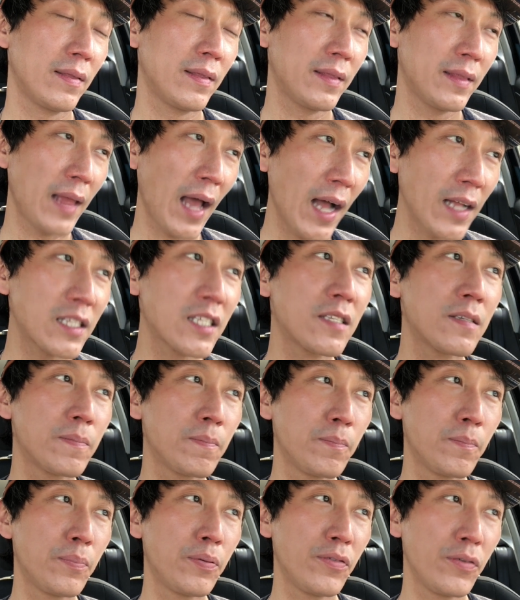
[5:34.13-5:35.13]
That's
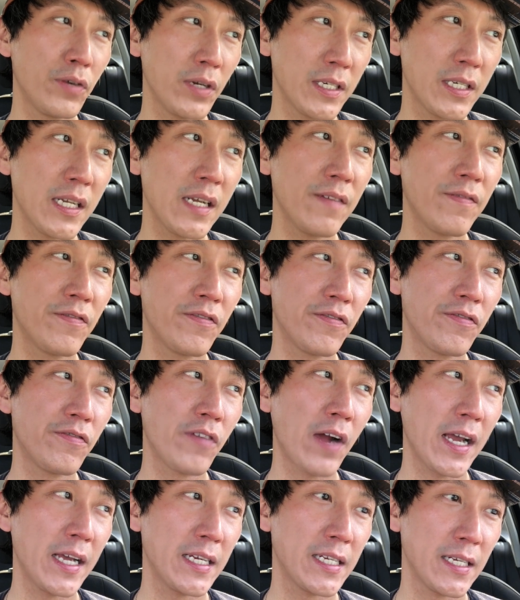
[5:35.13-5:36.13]
pretty
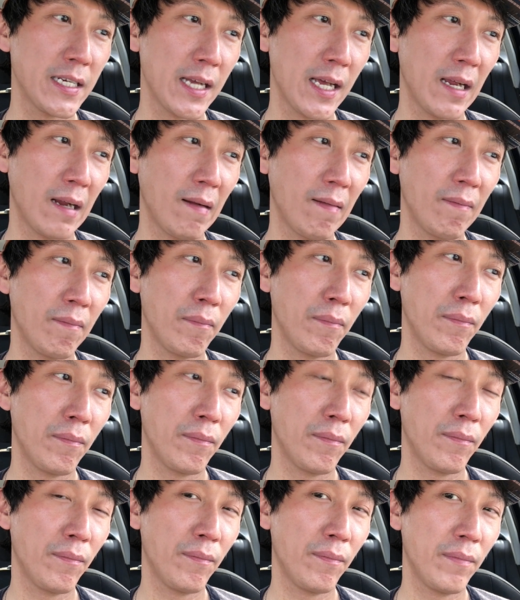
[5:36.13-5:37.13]
frightening,
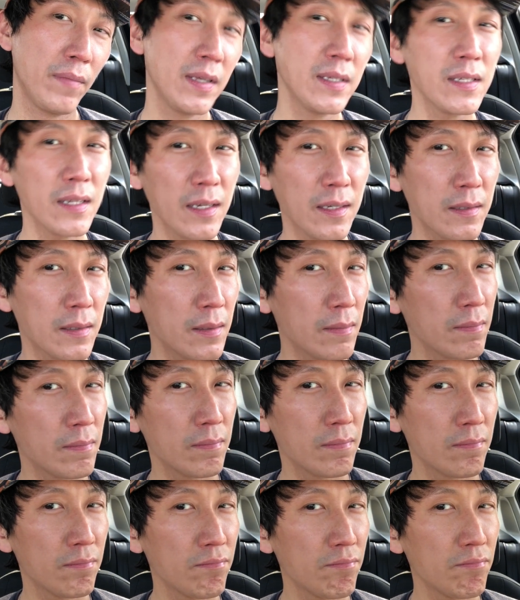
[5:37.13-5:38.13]
isn't it?
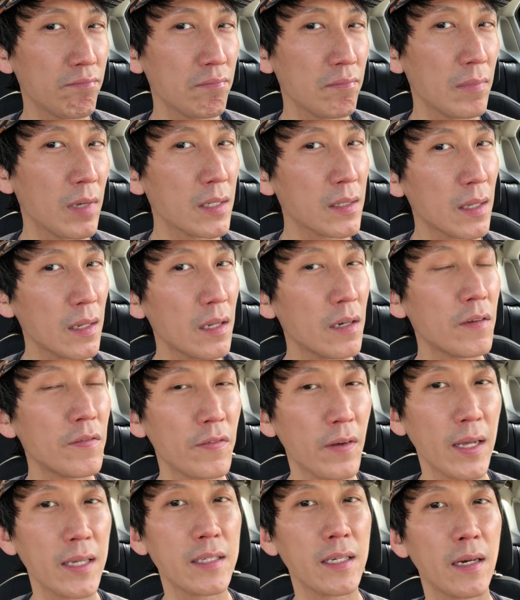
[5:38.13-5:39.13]
That's a little
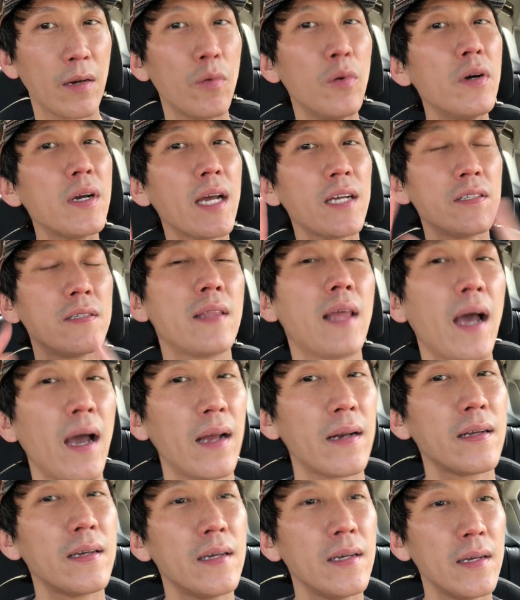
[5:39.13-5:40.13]
frightening. We'll get to
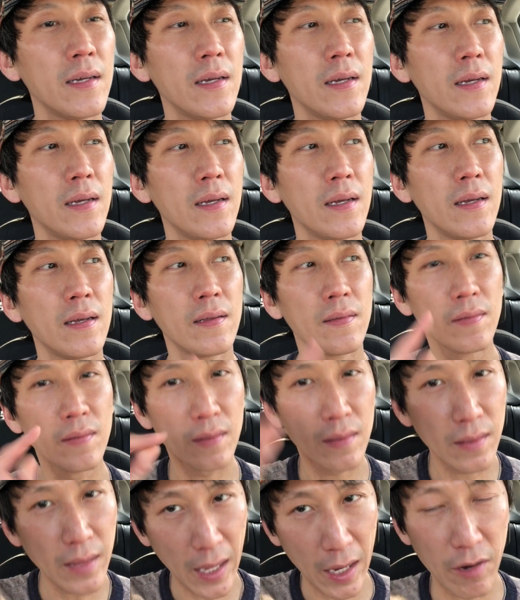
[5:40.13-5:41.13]
that
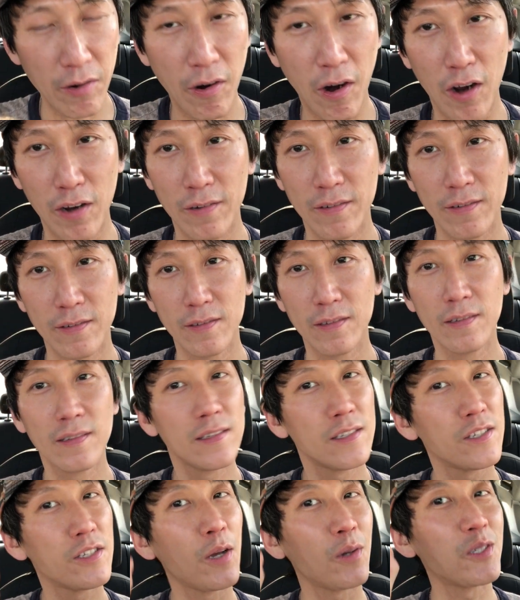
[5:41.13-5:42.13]
later on.
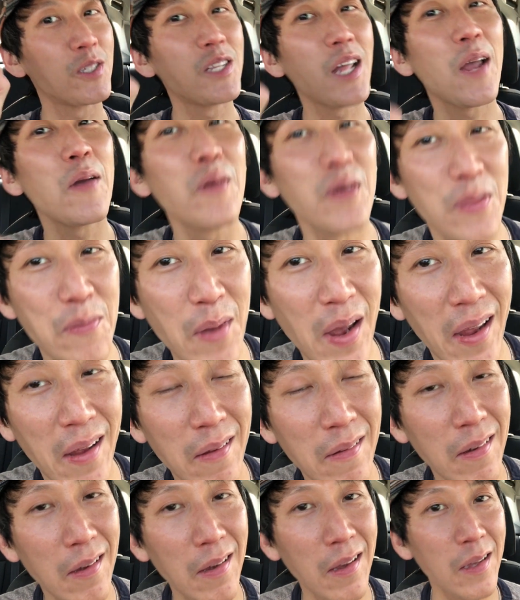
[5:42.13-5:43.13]
So stay with me.
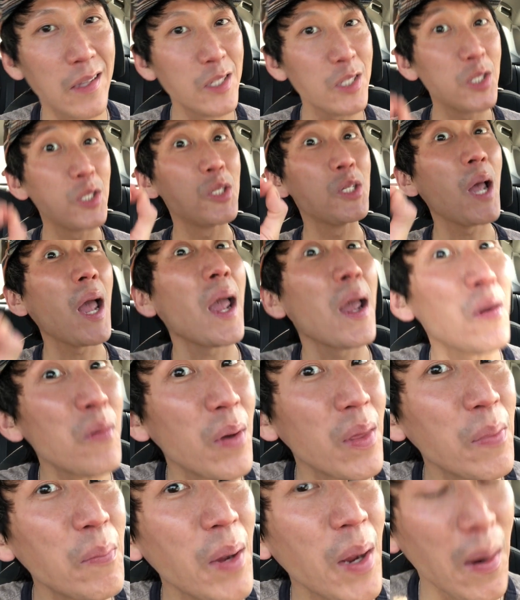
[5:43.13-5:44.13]
Stay
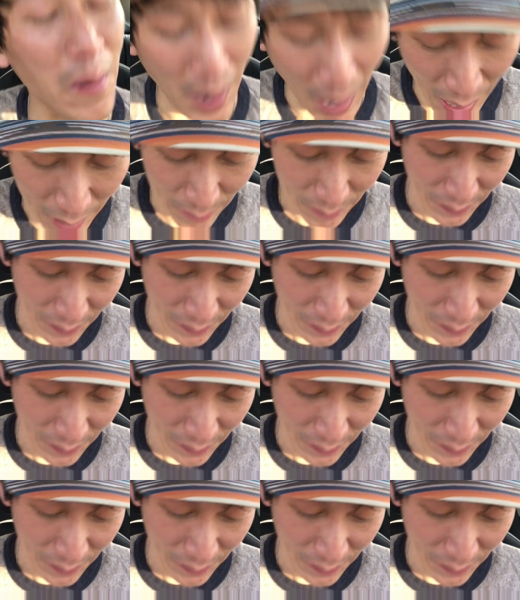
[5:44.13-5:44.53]
with me, okay?